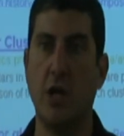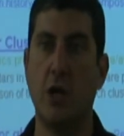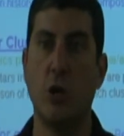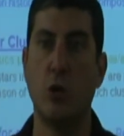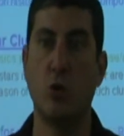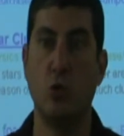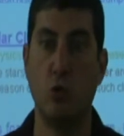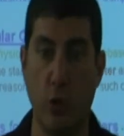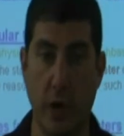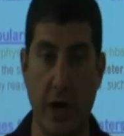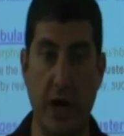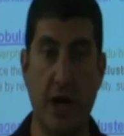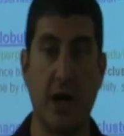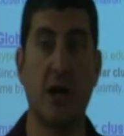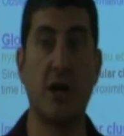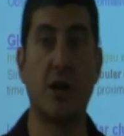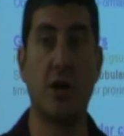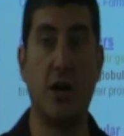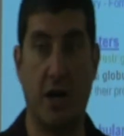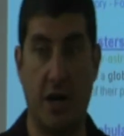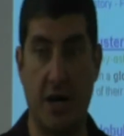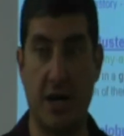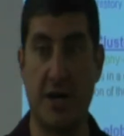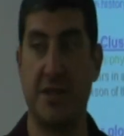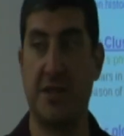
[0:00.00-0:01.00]
where
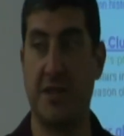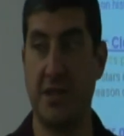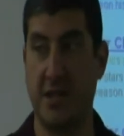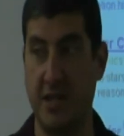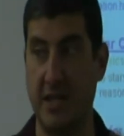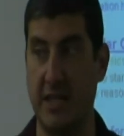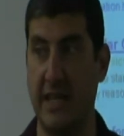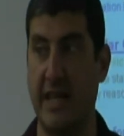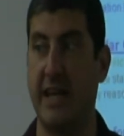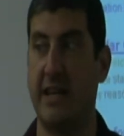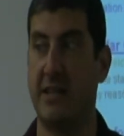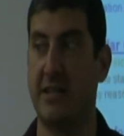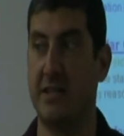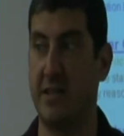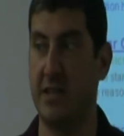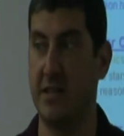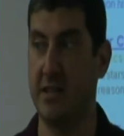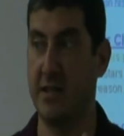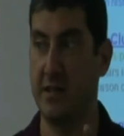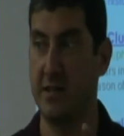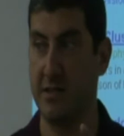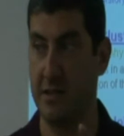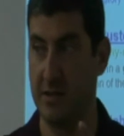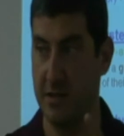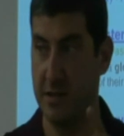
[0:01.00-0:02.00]
are the galactic,